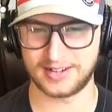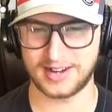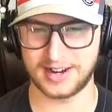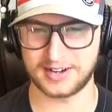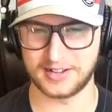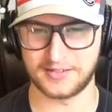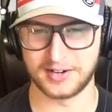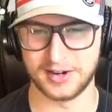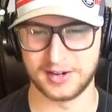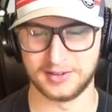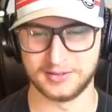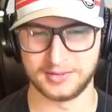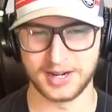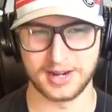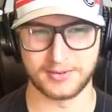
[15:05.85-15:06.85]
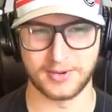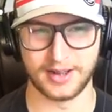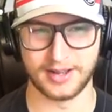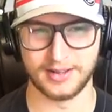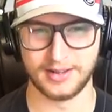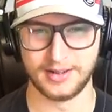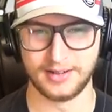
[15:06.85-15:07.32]
I don't even know. But
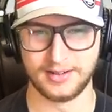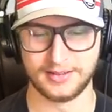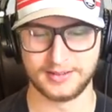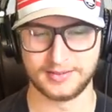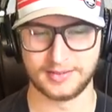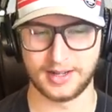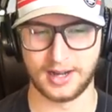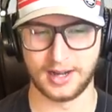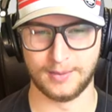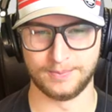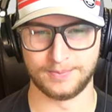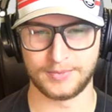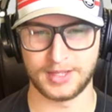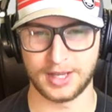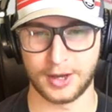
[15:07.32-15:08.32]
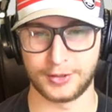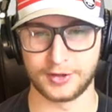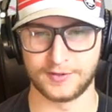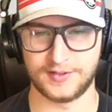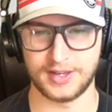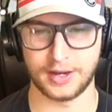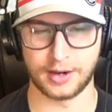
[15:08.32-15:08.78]
anyway, um, the
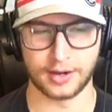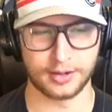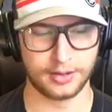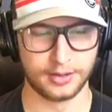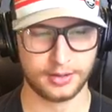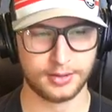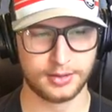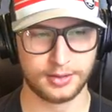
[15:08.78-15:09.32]
other V R,